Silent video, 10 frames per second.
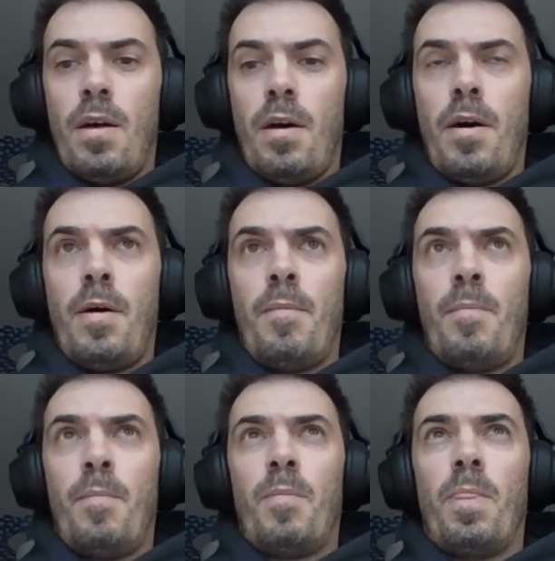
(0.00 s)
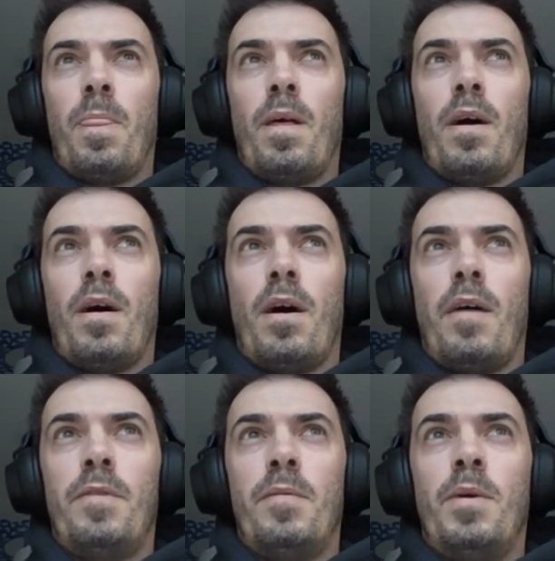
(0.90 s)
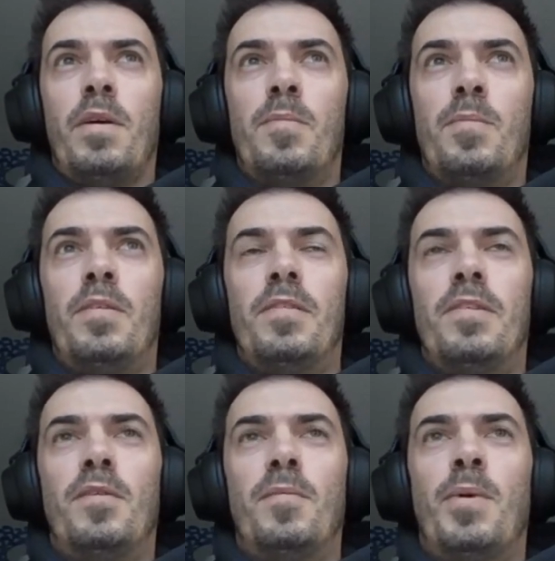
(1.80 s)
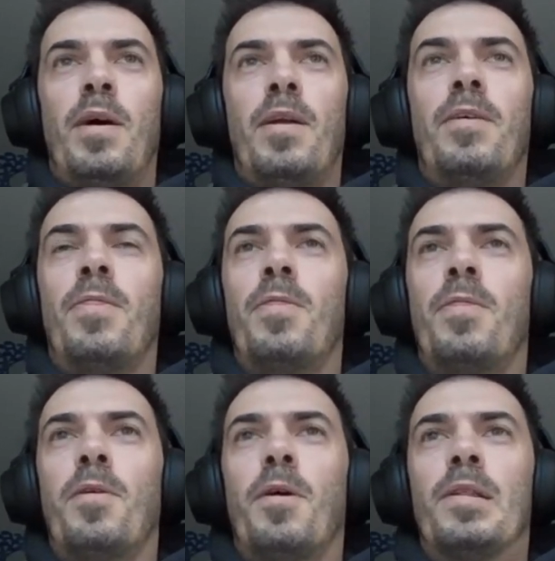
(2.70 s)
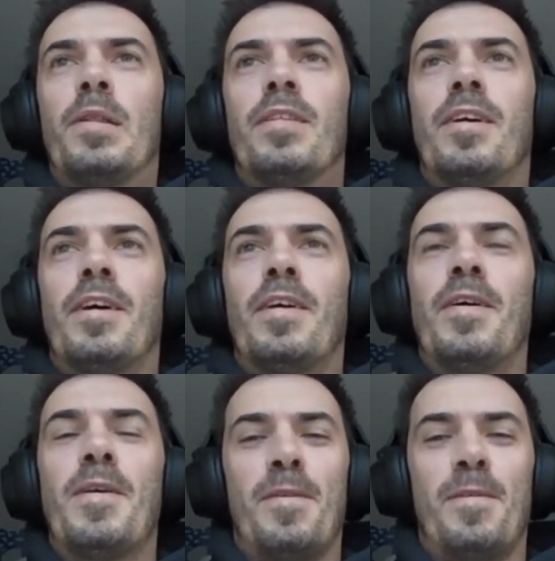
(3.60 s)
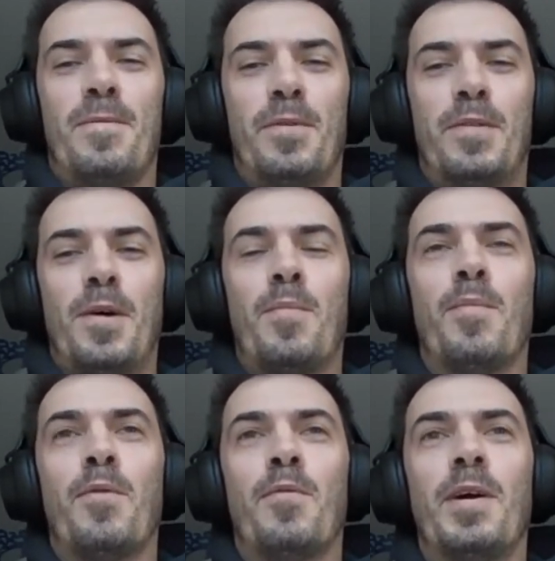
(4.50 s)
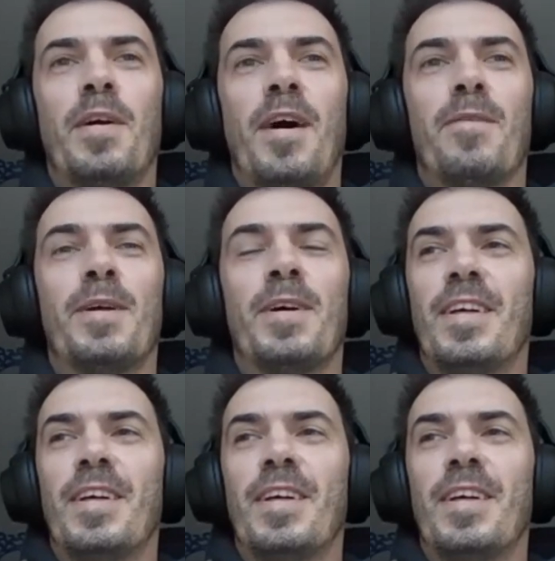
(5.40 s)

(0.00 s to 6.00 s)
After my experience in Japan, I thought that I would stop moving around,